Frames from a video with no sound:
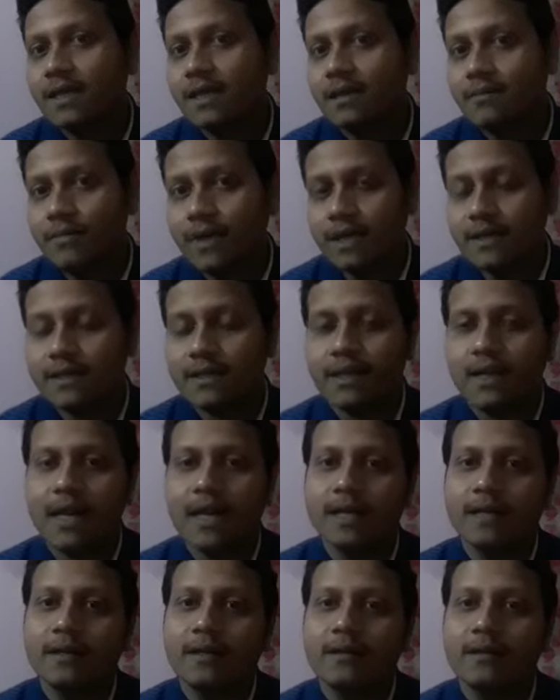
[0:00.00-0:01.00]
elements
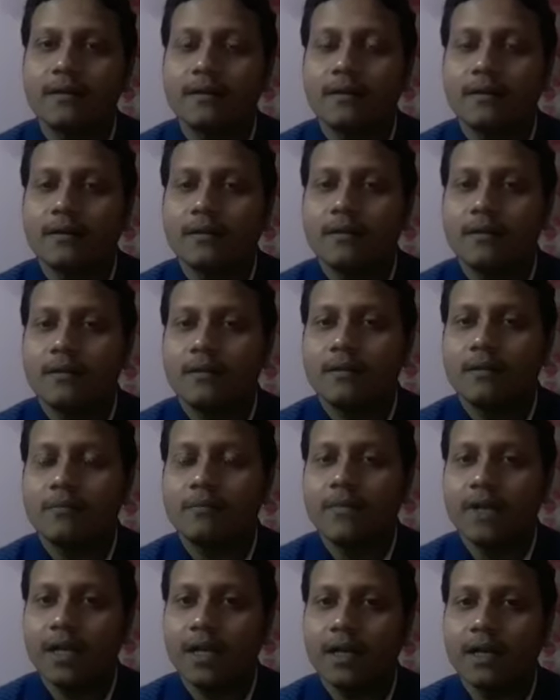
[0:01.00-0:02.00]
like
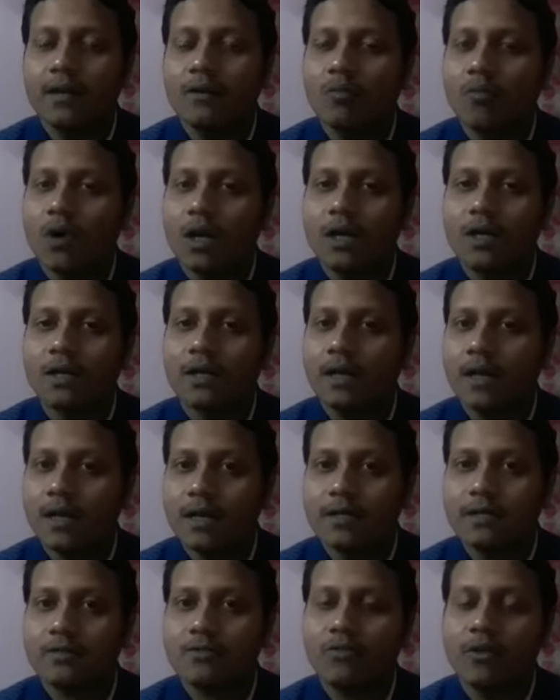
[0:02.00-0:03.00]
mineral, water,
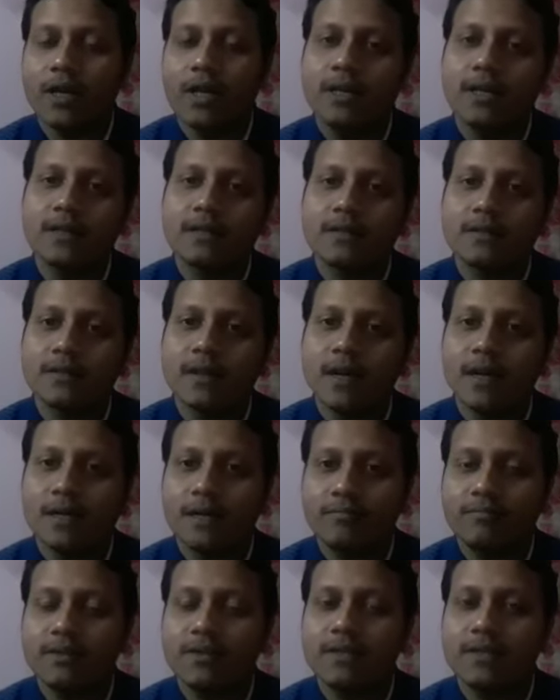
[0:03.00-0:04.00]
dust, whereas
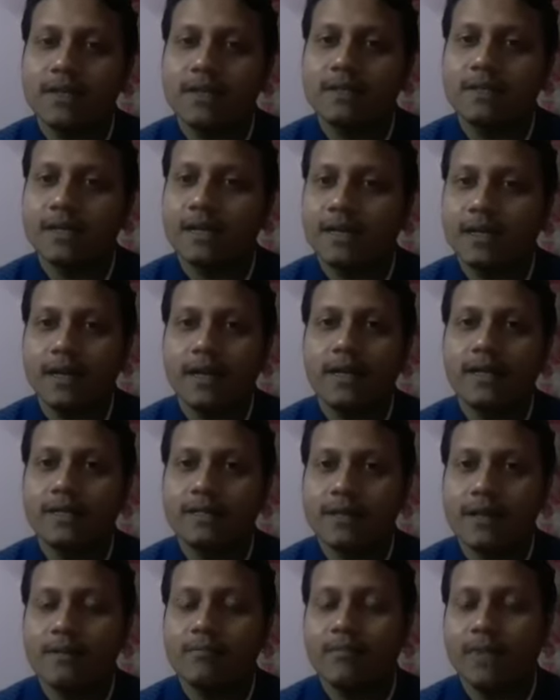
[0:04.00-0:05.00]
artificial
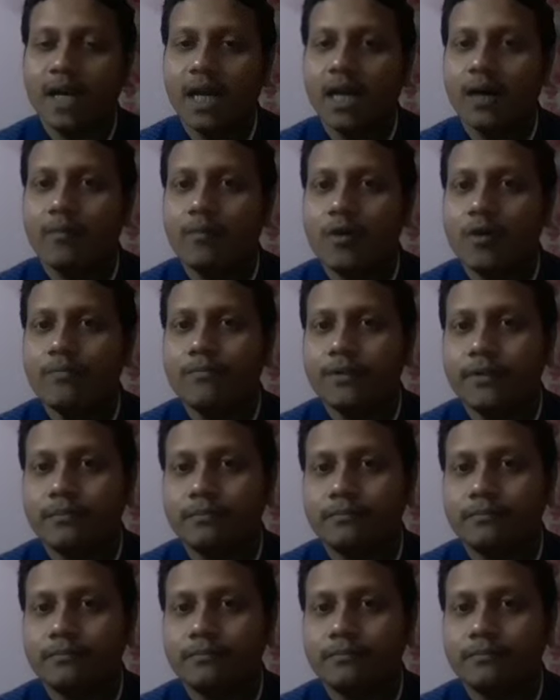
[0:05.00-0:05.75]
satellites are made up of